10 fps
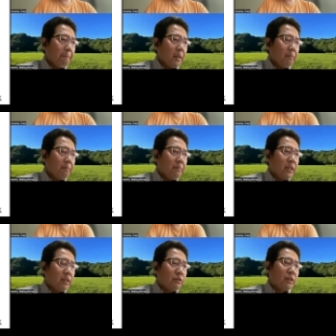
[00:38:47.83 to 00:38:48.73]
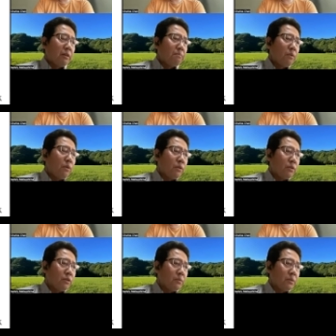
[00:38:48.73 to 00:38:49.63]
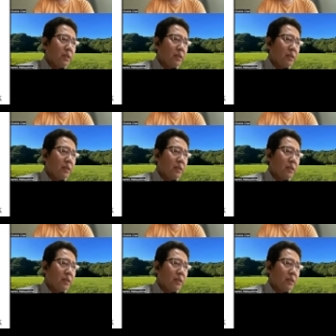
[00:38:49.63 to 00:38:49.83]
very critical point of the